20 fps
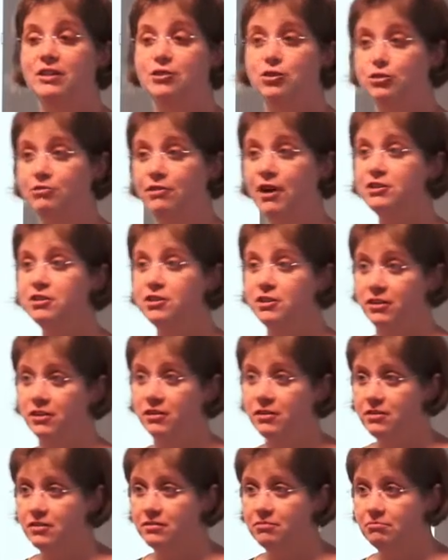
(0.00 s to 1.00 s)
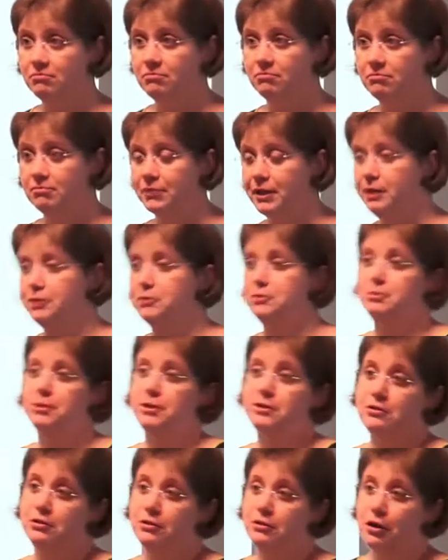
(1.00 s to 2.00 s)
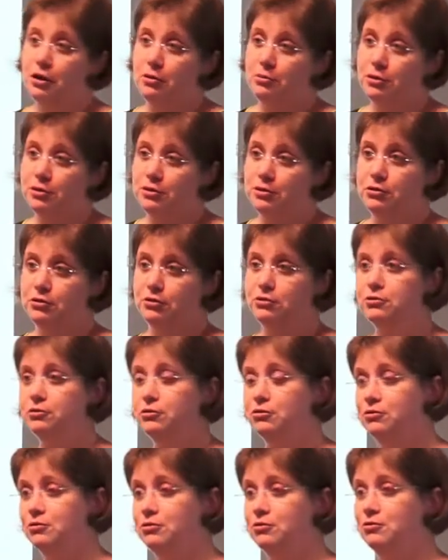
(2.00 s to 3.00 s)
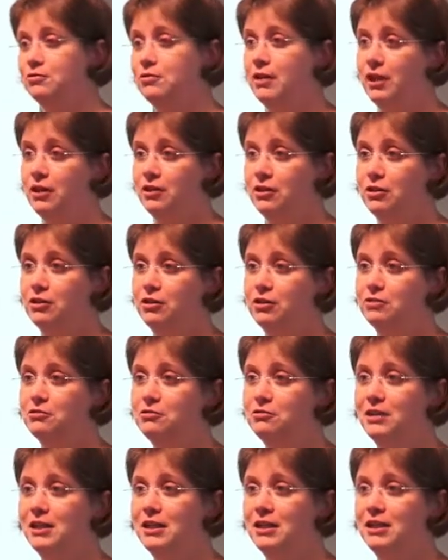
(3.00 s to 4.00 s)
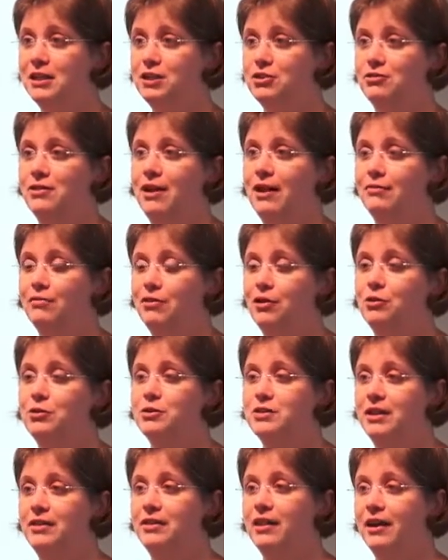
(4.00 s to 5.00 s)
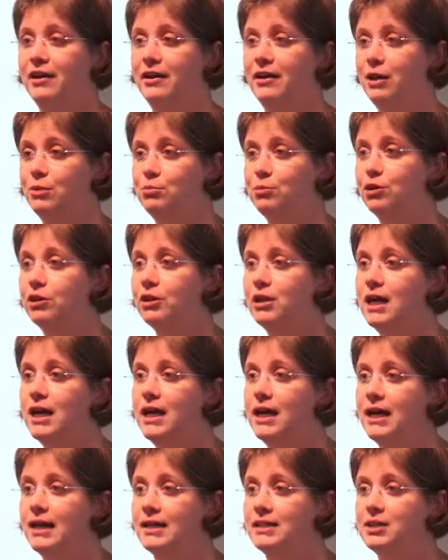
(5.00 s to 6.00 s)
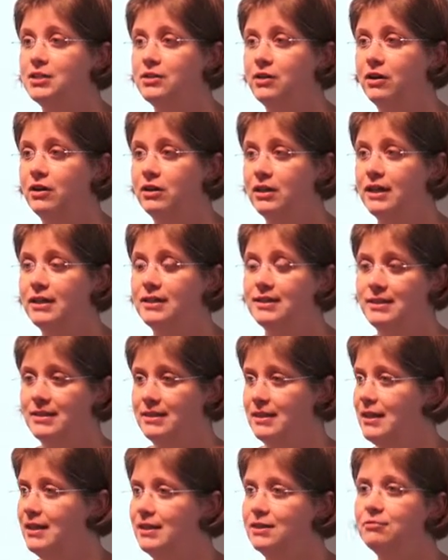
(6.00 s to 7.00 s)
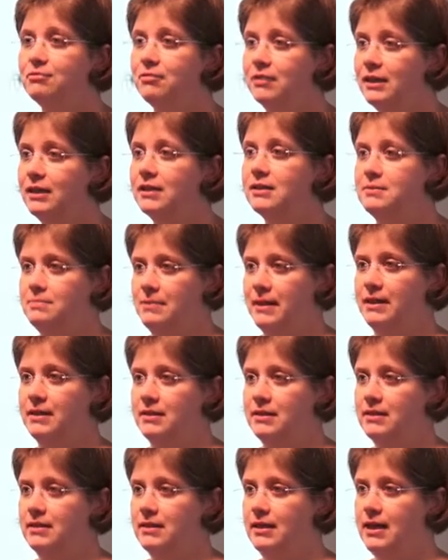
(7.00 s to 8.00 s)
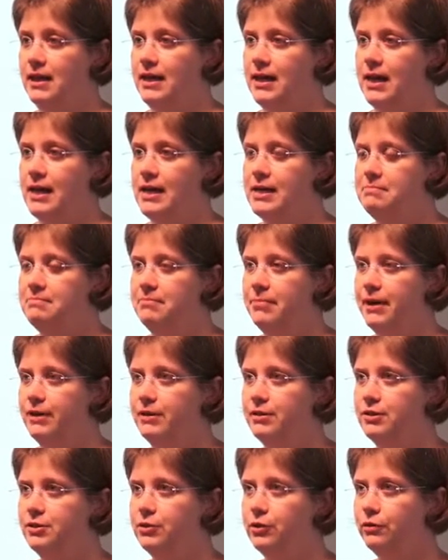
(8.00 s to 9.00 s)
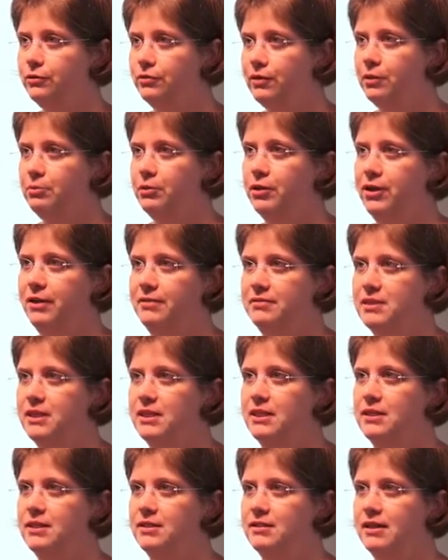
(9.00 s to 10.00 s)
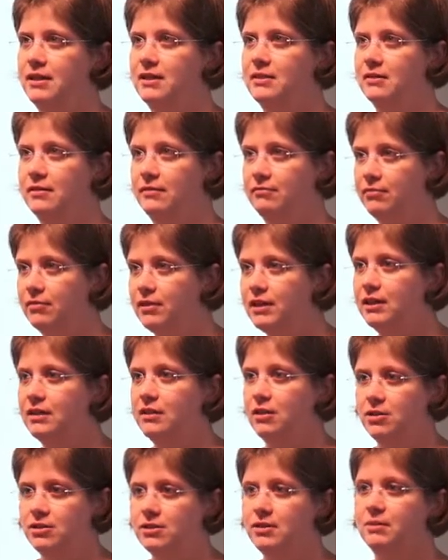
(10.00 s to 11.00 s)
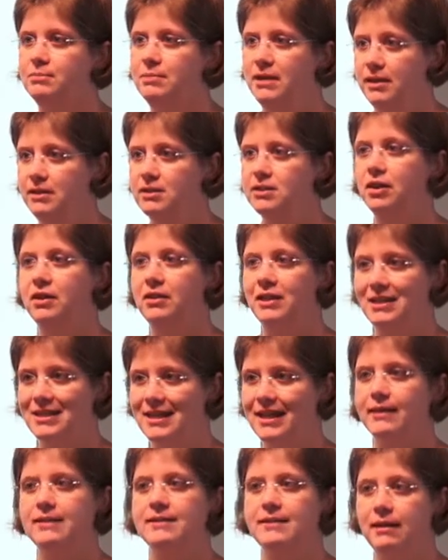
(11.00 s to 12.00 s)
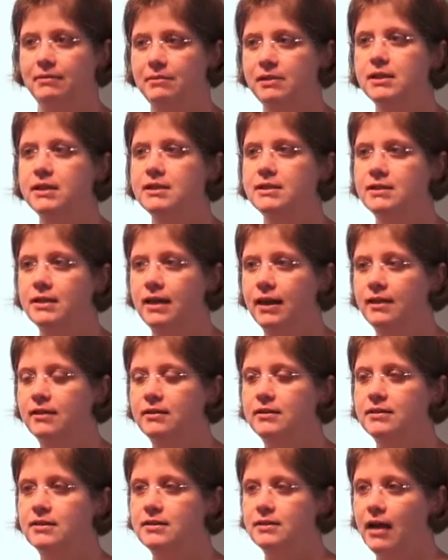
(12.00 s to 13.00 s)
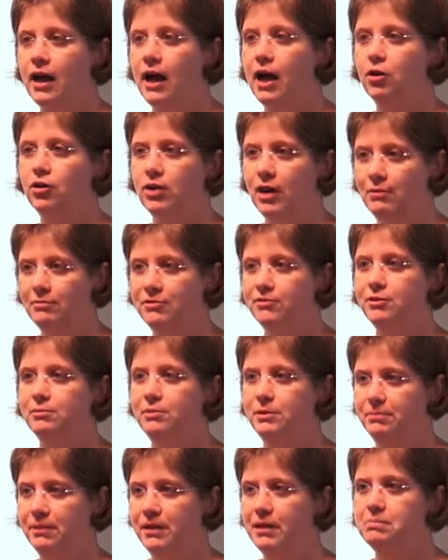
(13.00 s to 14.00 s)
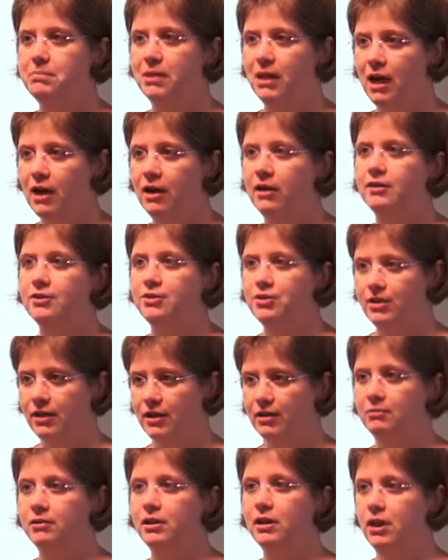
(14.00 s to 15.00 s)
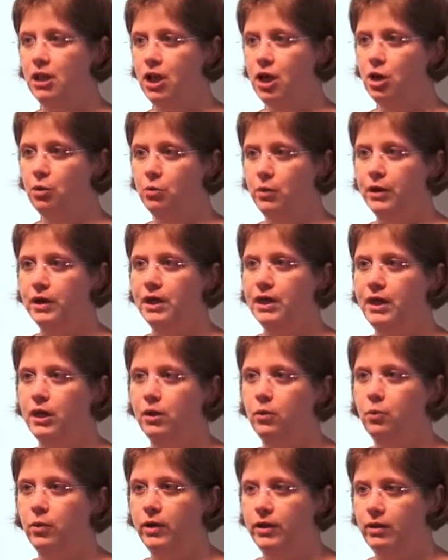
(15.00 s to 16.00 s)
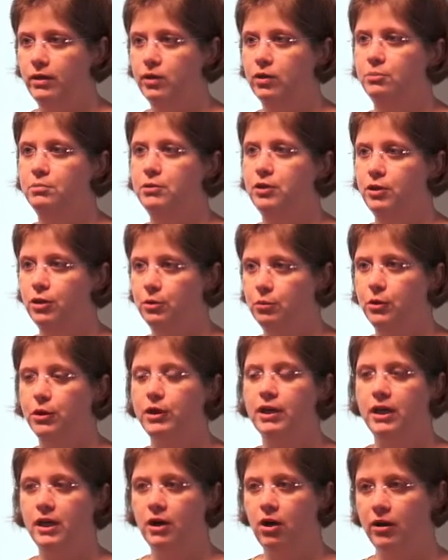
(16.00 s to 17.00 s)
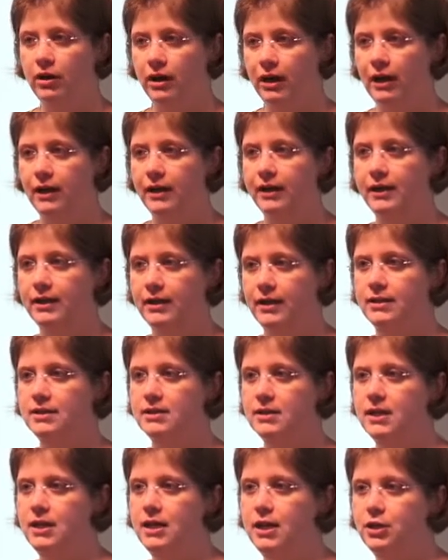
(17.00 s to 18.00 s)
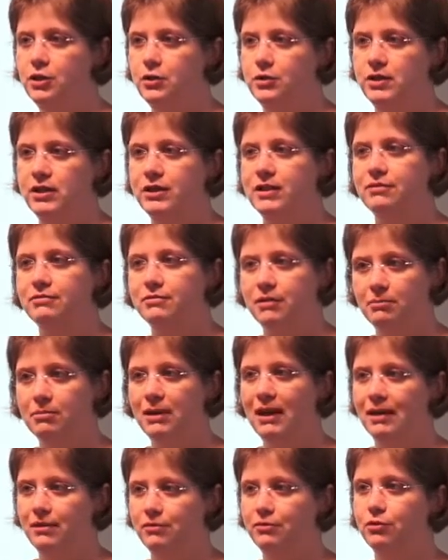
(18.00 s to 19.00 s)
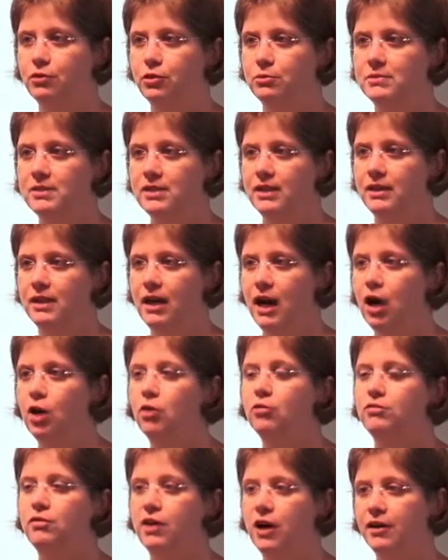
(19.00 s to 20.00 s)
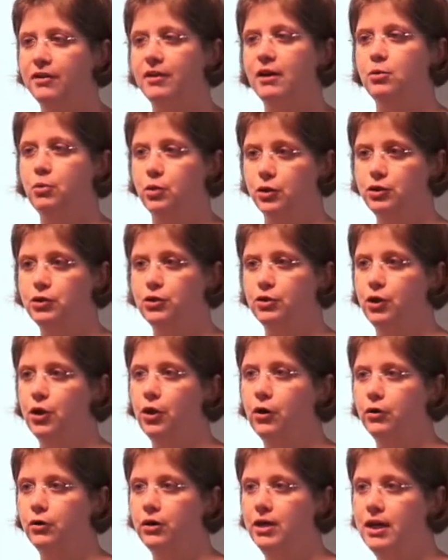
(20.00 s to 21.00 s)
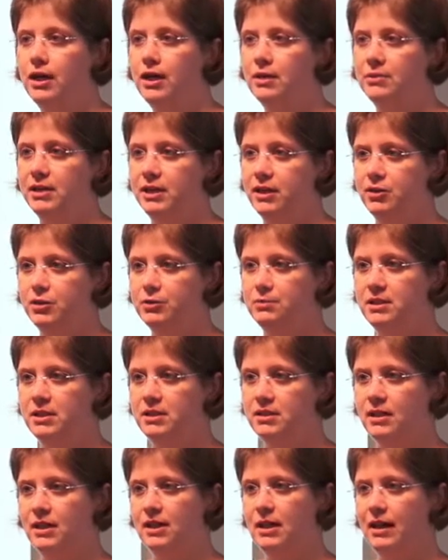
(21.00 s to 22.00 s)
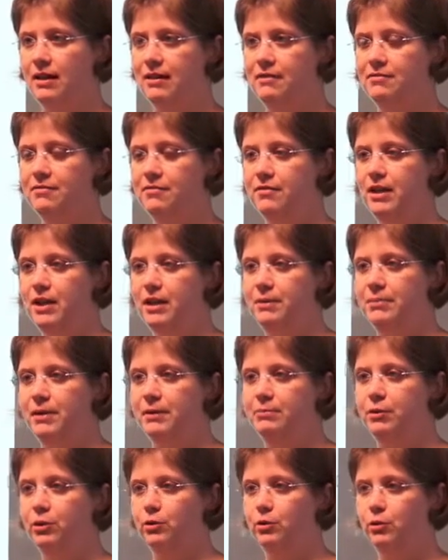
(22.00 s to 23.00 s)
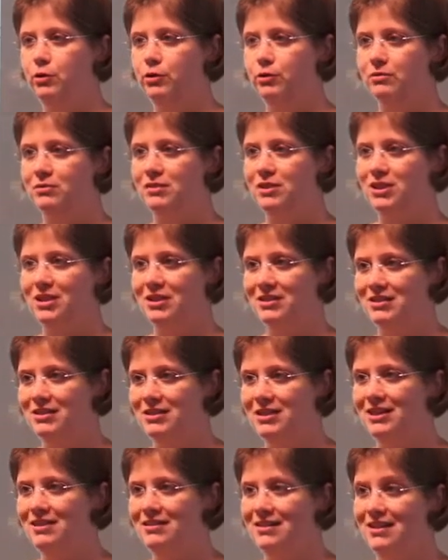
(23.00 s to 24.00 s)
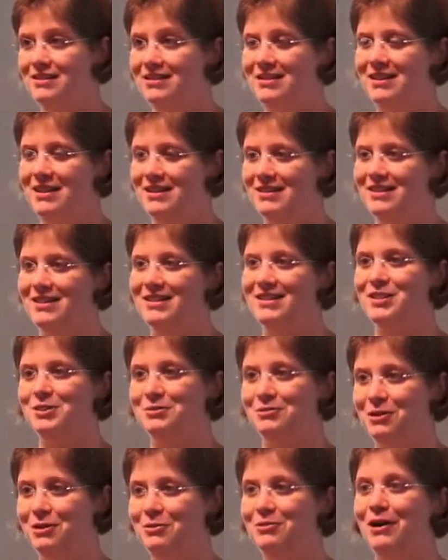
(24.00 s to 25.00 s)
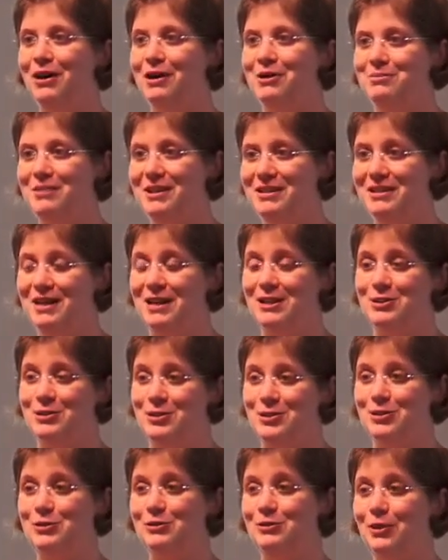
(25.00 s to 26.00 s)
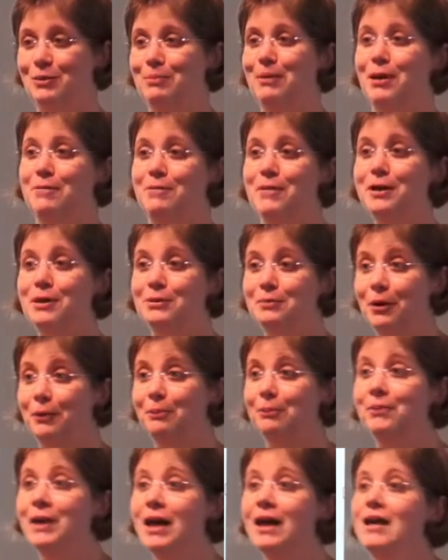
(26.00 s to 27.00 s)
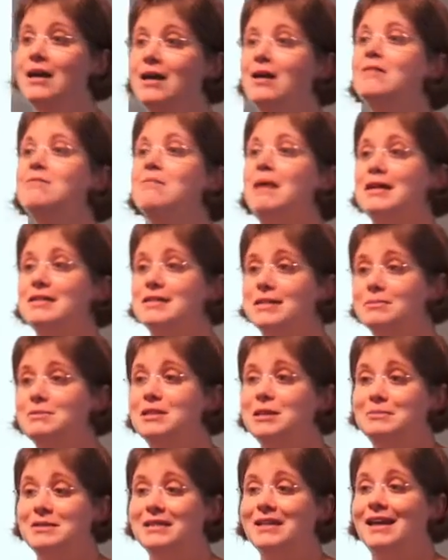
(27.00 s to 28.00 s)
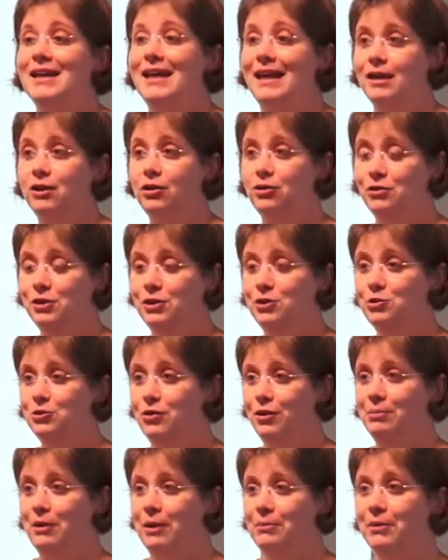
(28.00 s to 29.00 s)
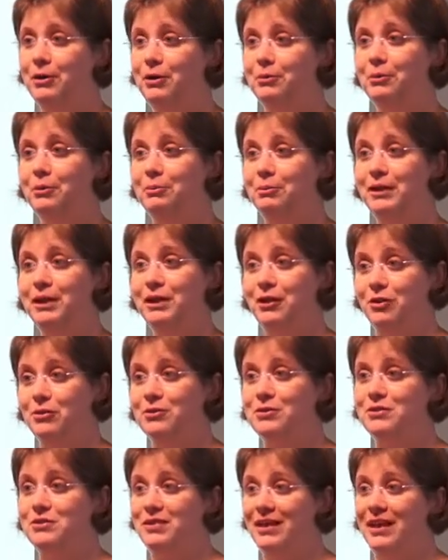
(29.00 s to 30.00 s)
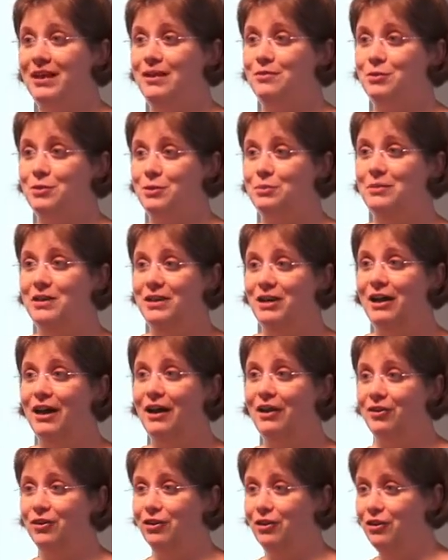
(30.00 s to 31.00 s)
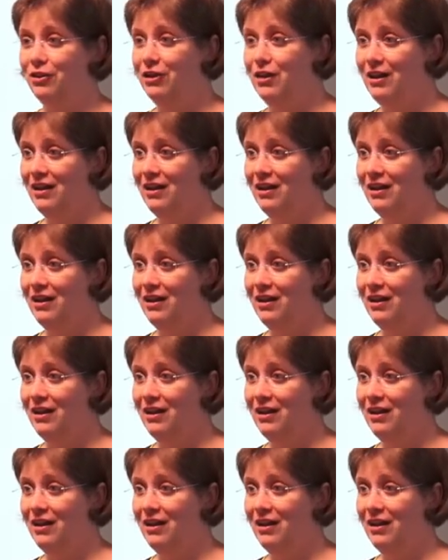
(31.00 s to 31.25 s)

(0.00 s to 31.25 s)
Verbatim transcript: instructions, because once you know what you do, then you don't really need to have those in there anymore. And so it, it really depends. Um, but so far what I've seen is it really also depends on the tech savviness and how comfortable people are in general working with the computer, working online and using different platforms, and how far they want to go. Because we still have people who just see it as, yes, it's a requirement, I just do the bare minimum. And sometimes they can only do the bare minimum because they have so many other